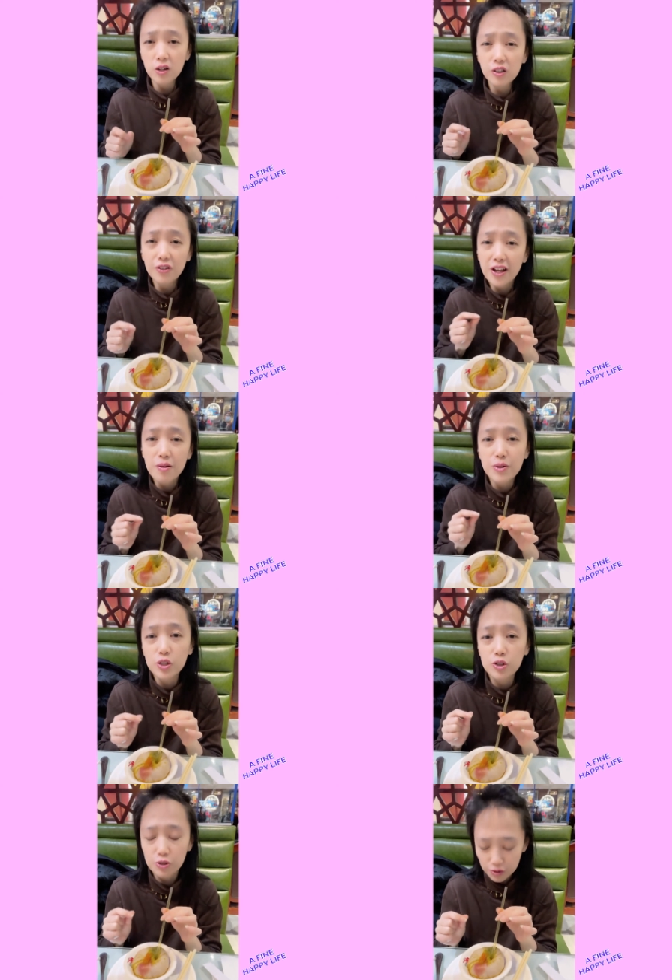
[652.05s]
Look how much
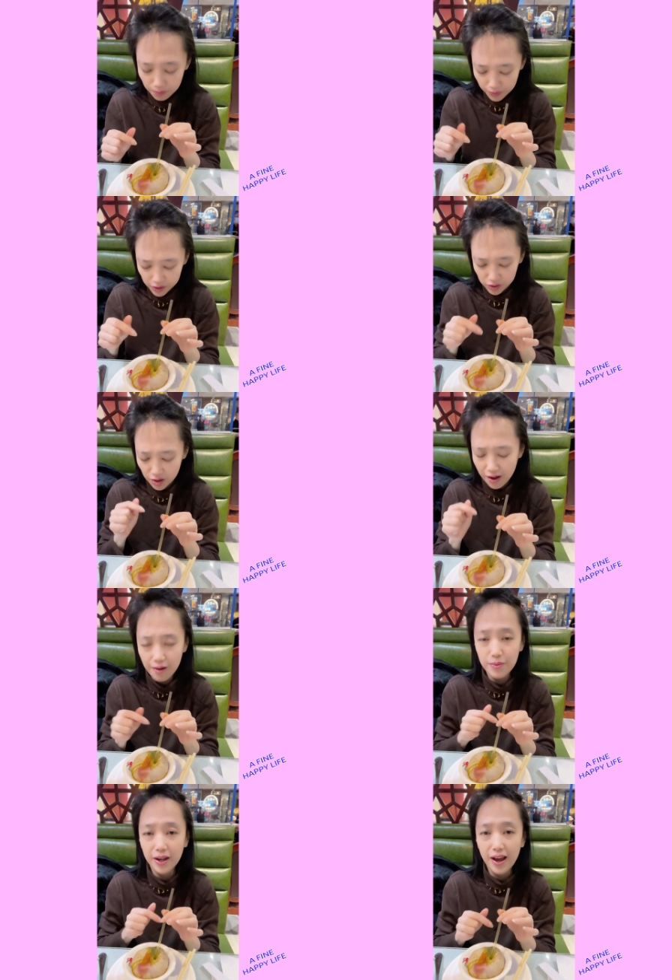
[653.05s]
soup is
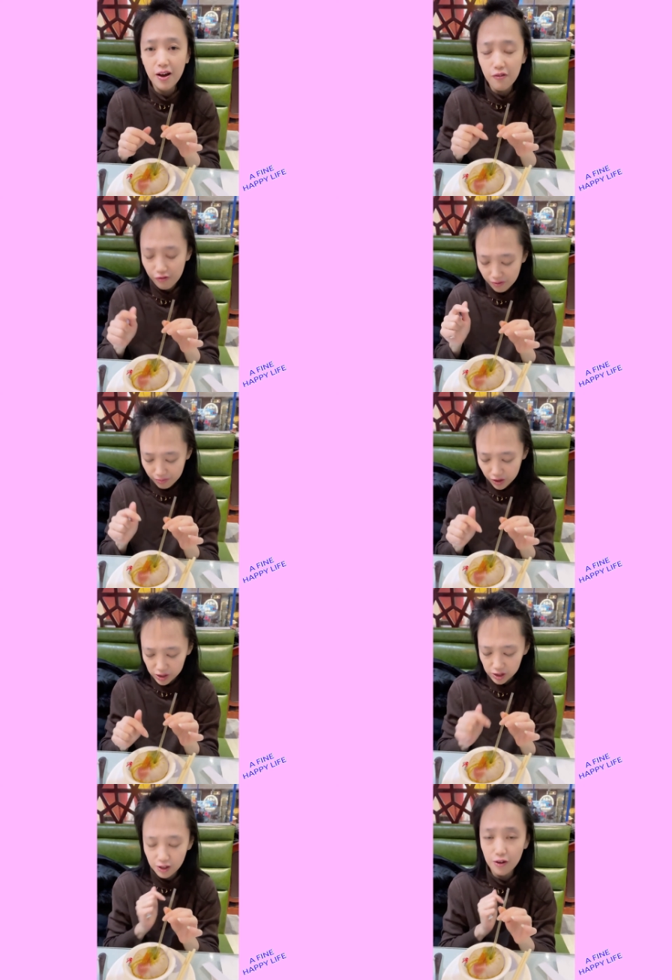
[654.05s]
coming out from
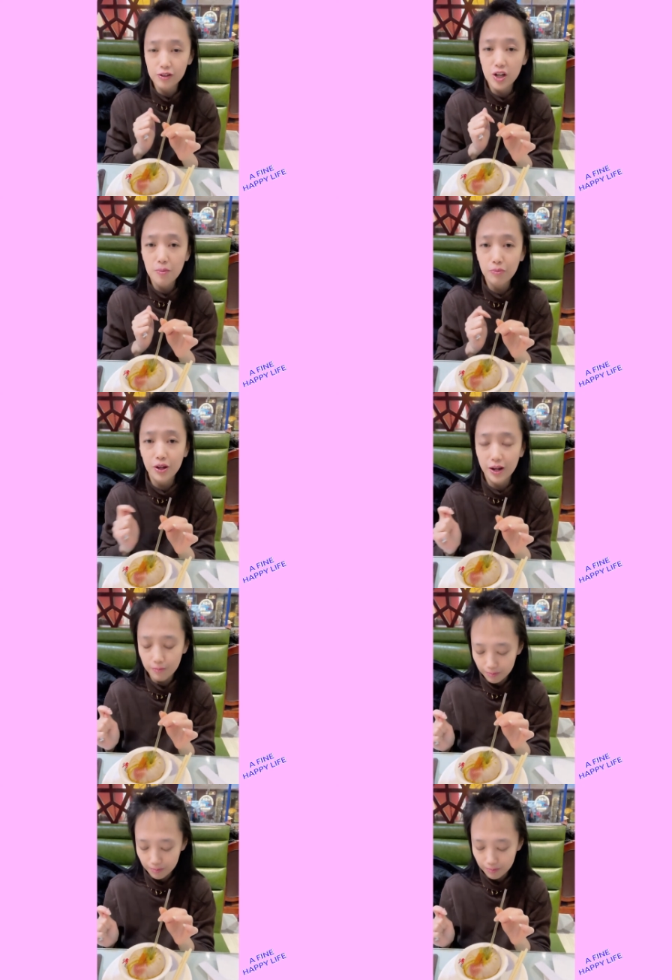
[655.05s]
this little dumpling.